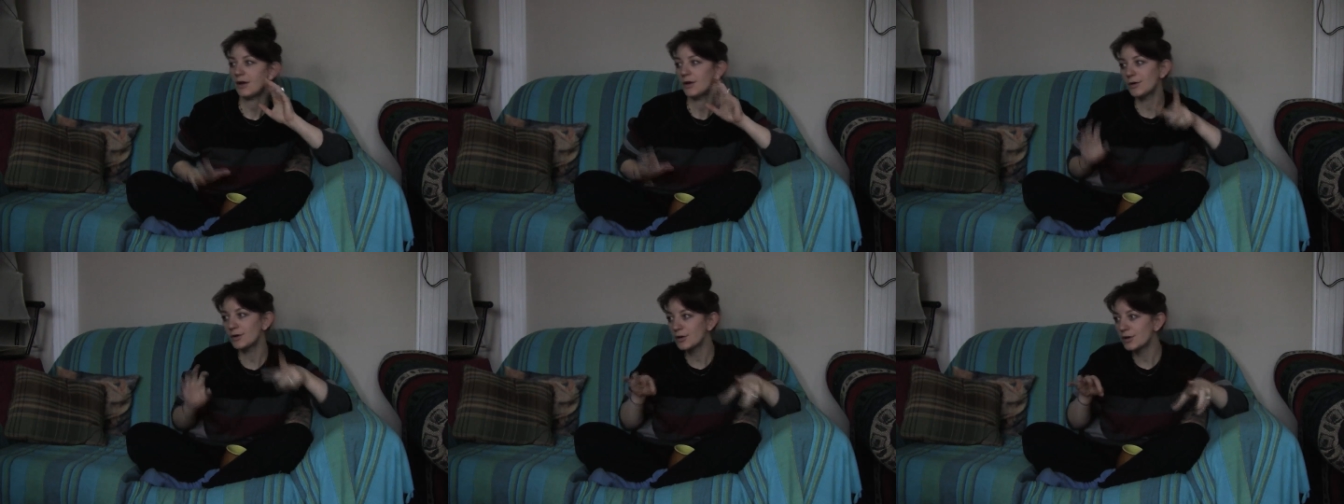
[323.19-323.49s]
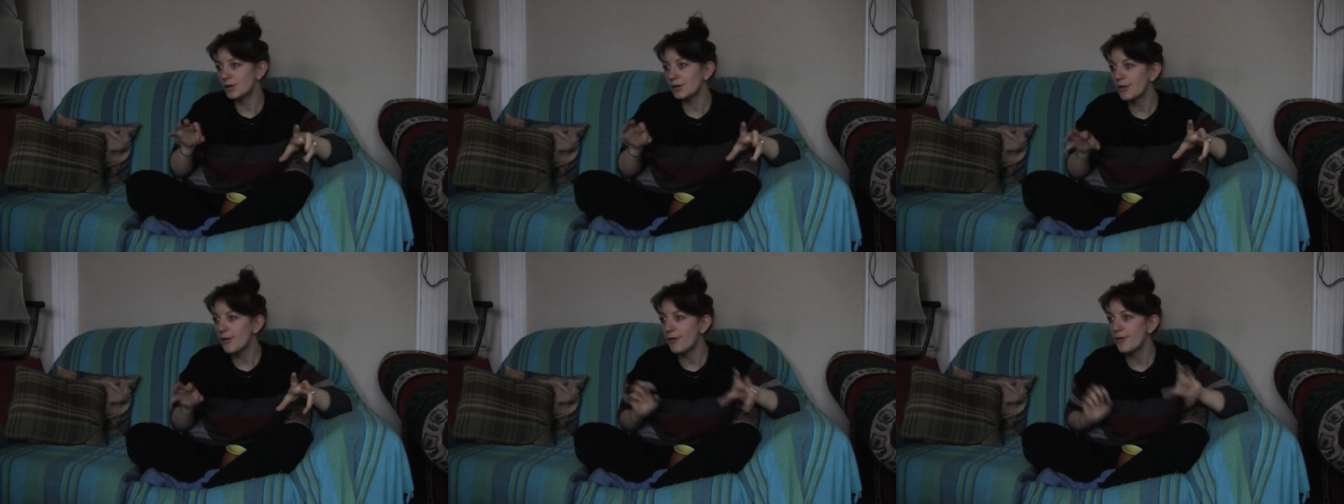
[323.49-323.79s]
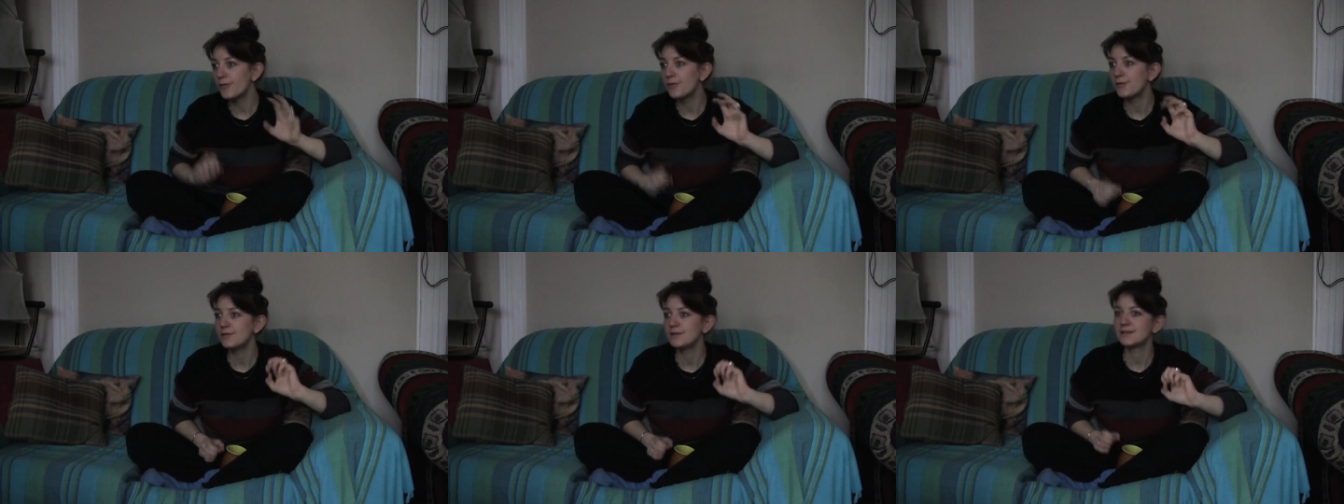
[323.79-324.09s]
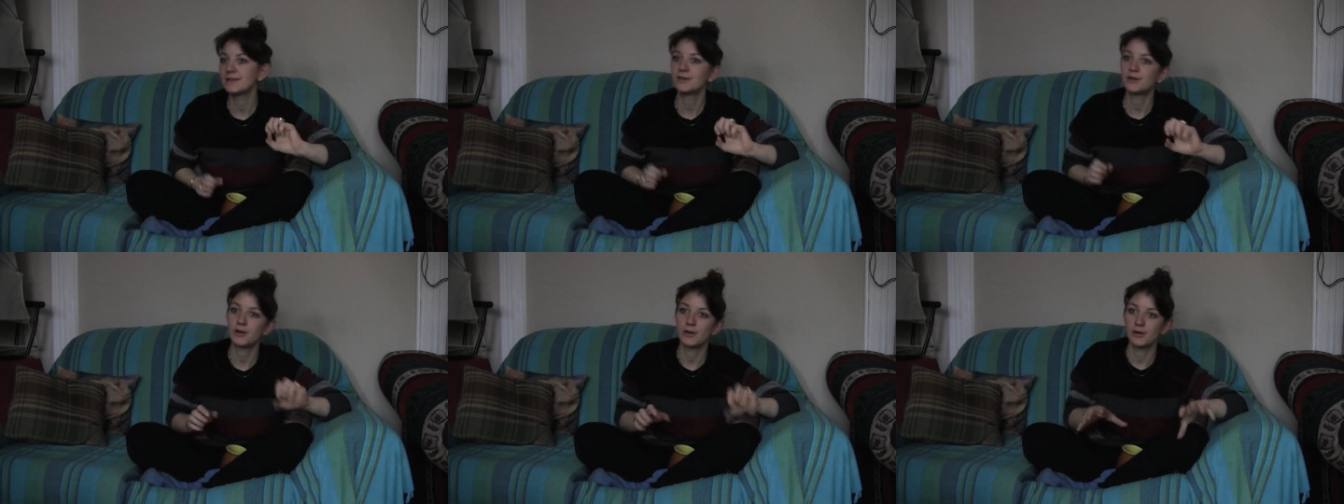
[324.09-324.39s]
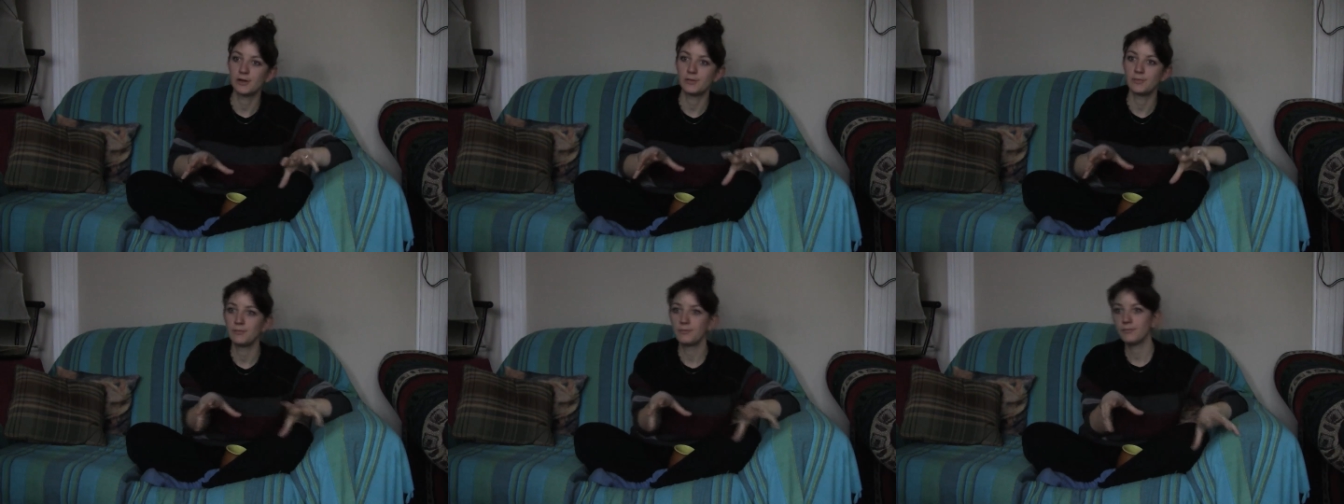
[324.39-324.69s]
her clothes and
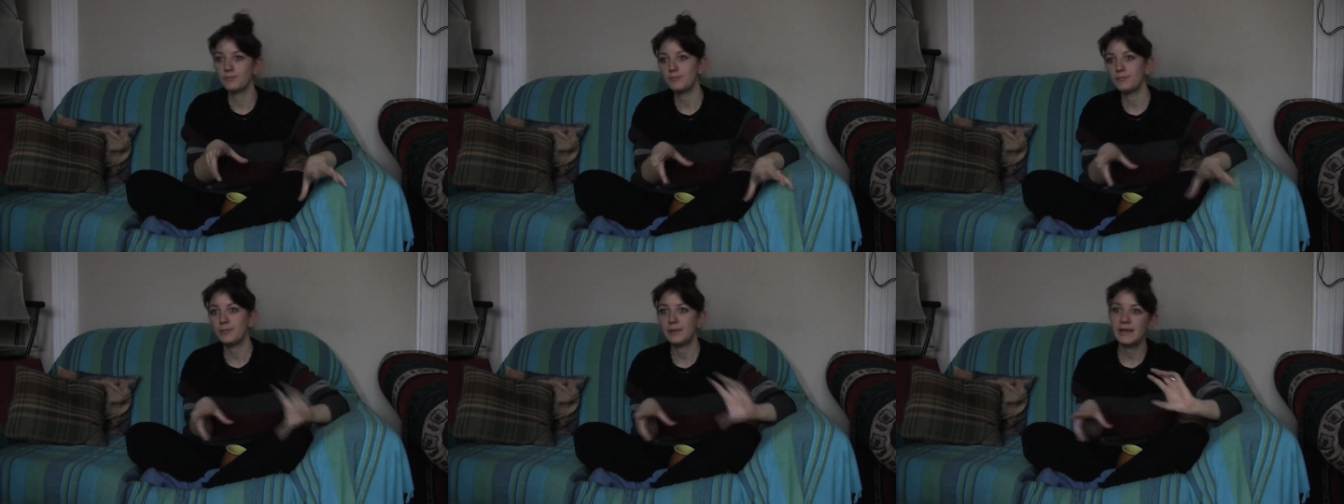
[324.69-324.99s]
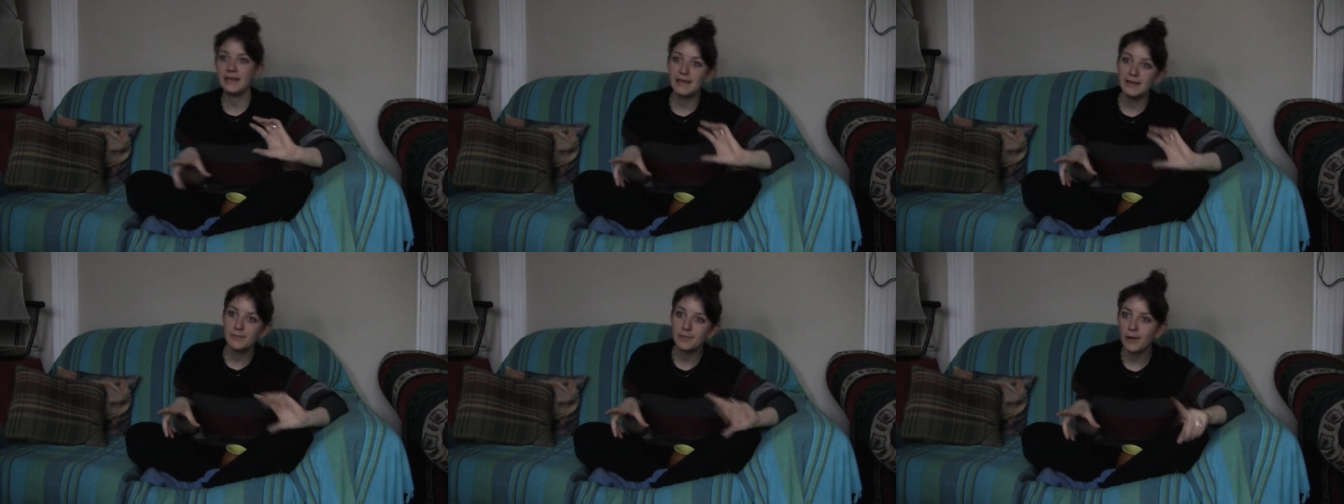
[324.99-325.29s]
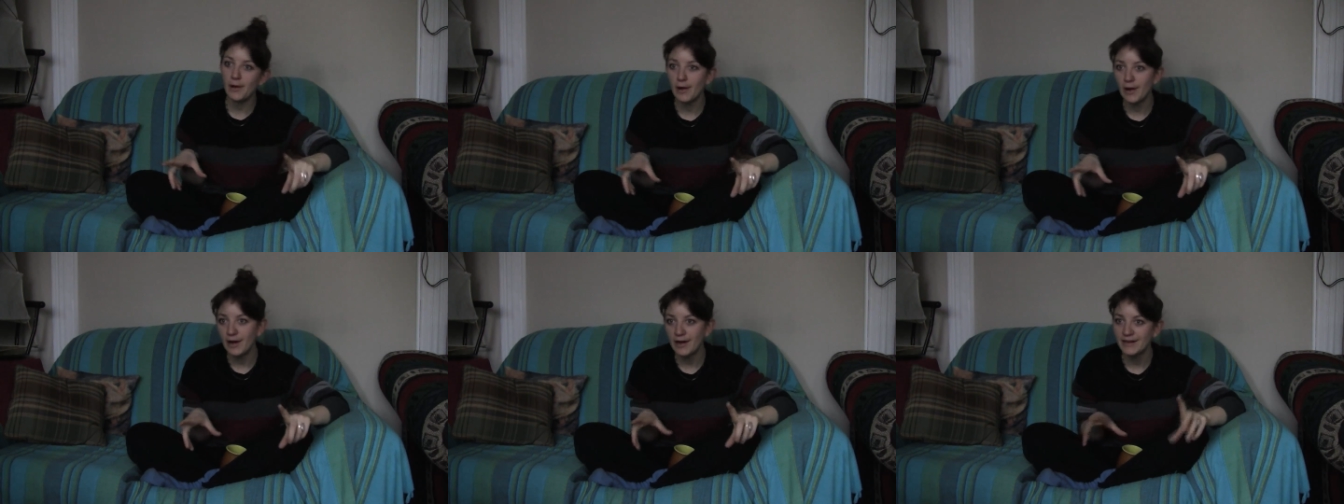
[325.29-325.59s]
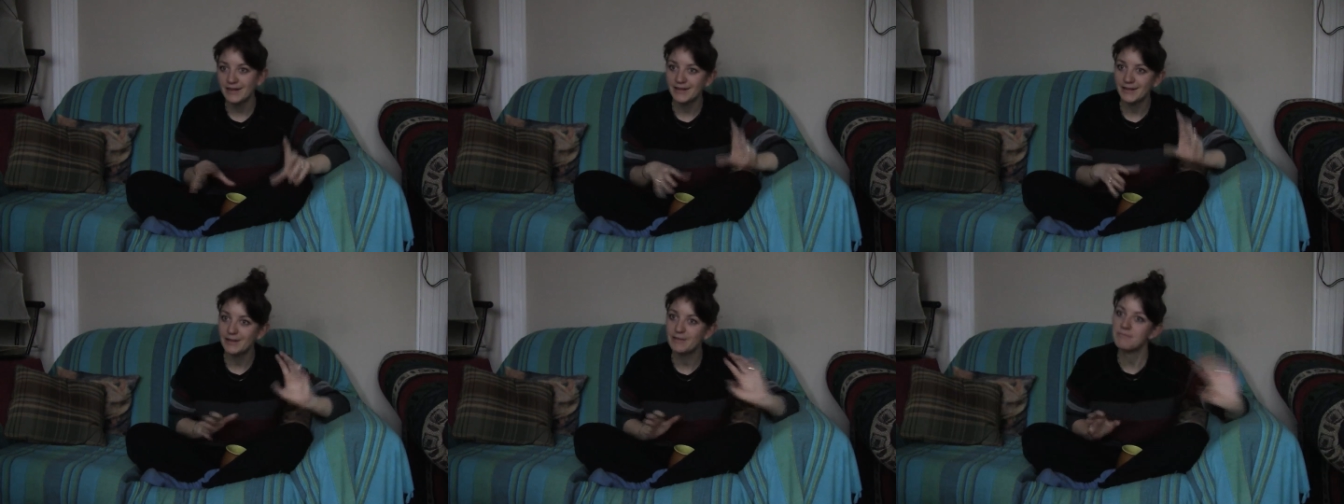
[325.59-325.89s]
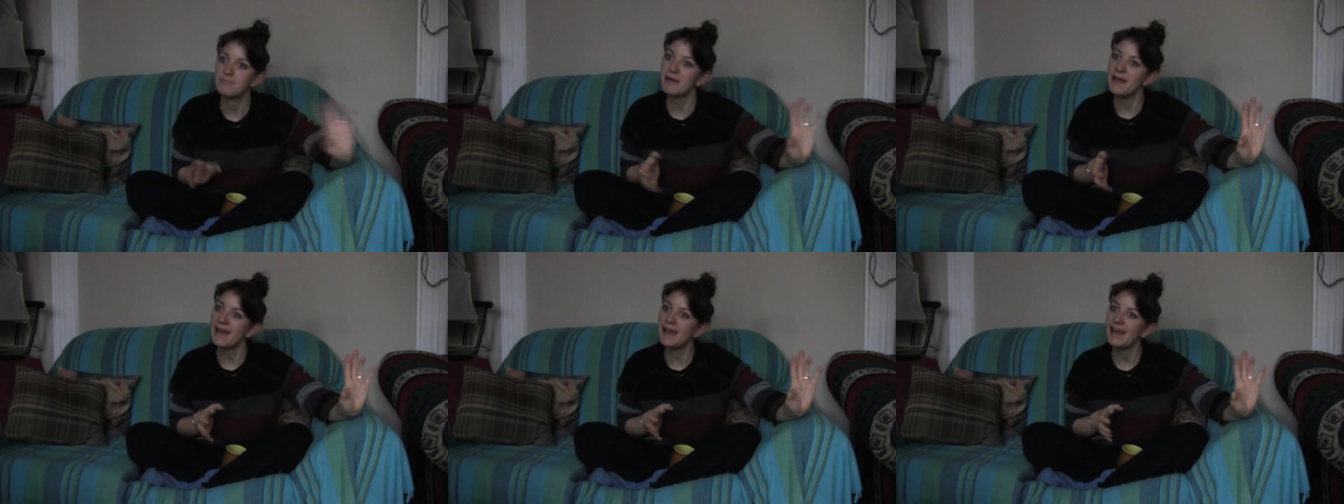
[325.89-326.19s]
her pea pot and her
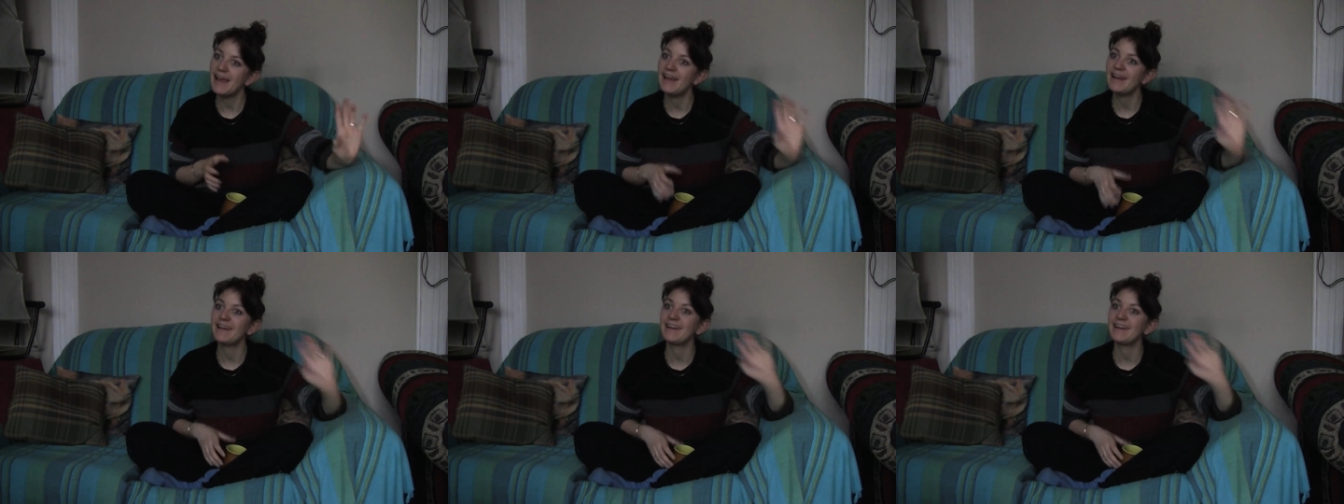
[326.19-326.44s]
bed,